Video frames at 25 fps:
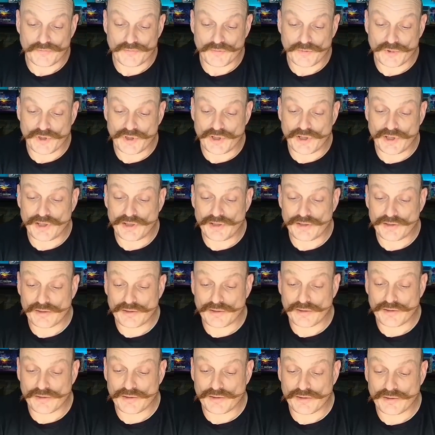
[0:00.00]
Okay.
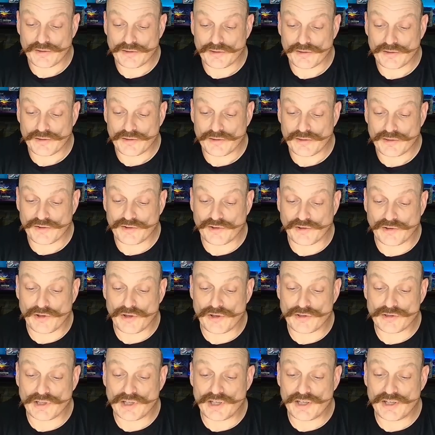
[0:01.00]
It's a
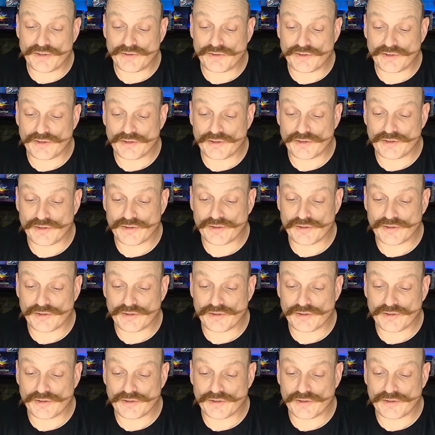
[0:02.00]
long list.